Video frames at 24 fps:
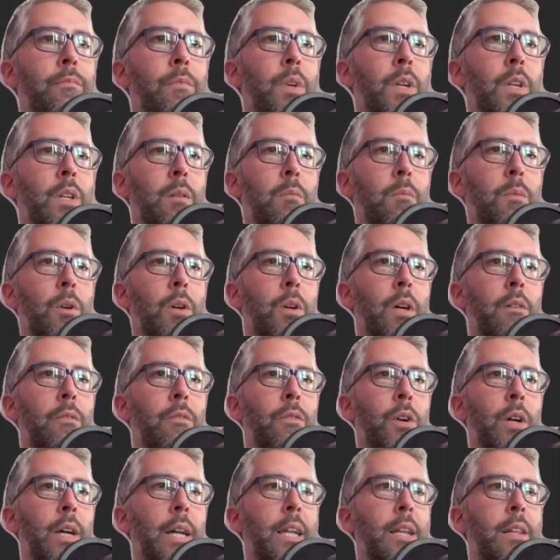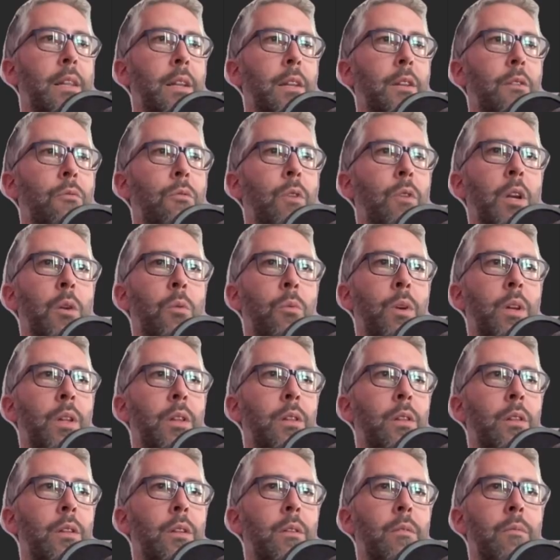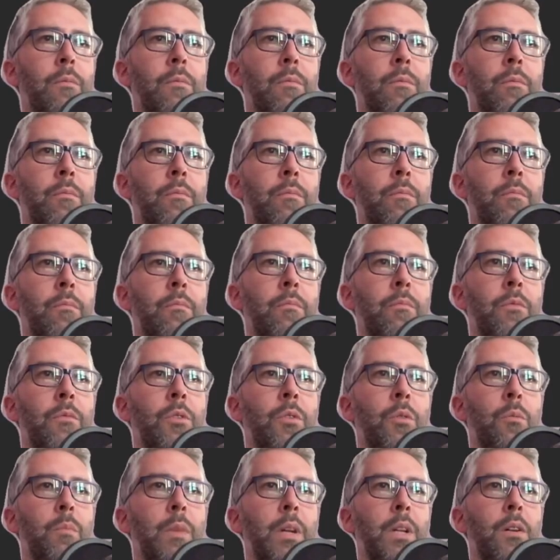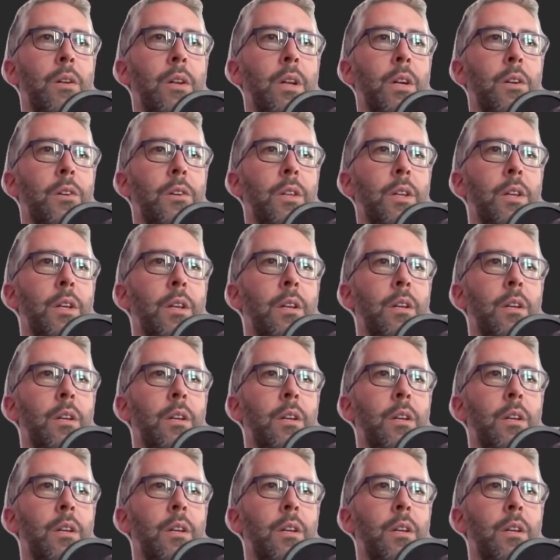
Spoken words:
I haven't got anything to run it with, so it might not actually